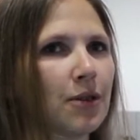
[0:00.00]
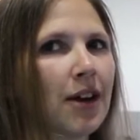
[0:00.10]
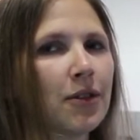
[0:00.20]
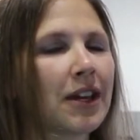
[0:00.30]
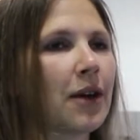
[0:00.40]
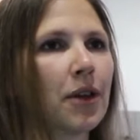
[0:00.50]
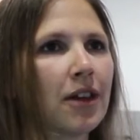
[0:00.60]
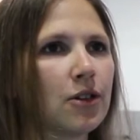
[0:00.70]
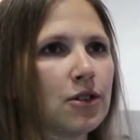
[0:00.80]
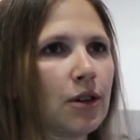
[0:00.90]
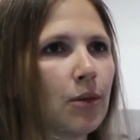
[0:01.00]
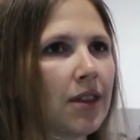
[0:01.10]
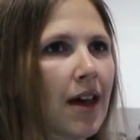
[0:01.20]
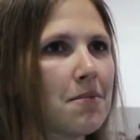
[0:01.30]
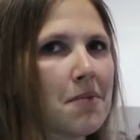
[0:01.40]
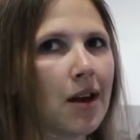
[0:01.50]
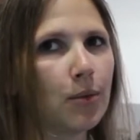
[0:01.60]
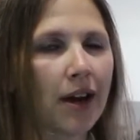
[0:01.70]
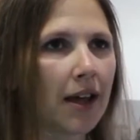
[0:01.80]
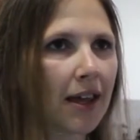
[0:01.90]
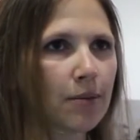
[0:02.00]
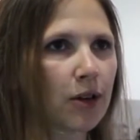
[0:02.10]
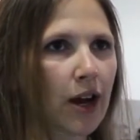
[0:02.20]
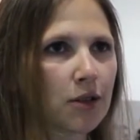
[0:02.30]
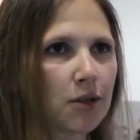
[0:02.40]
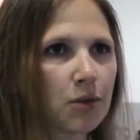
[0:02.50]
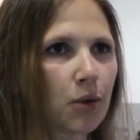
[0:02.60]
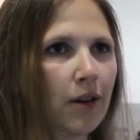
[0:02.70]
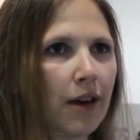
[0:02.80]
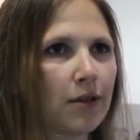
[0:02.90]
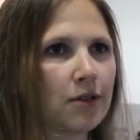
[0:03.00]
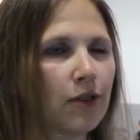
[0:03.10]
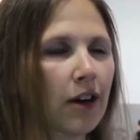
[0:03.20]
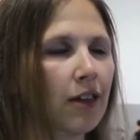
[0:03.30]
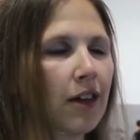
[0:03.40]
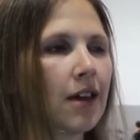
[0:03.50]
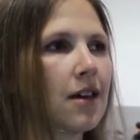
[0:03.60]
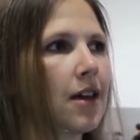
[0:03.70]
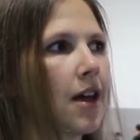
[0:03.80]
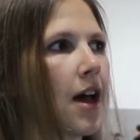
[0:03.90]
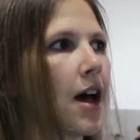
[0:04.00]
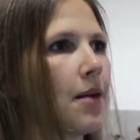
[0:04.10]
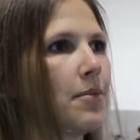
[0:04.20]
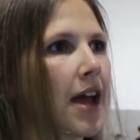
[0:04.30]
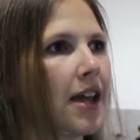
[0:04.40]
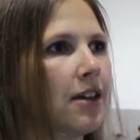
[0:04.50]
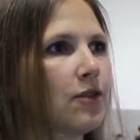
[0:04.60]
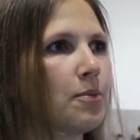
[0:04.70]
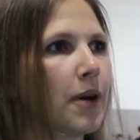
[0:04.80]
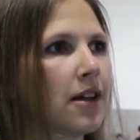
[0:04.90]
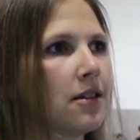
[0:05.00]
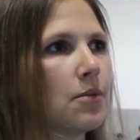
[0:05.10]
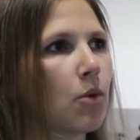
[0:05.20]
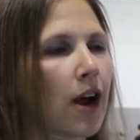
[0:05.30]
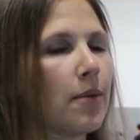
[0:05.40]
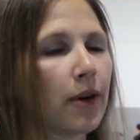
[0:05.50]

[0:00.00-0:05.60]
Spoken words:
So I don't think I really understood what that meant when I came to graduate school. I was fairly naive, but the more I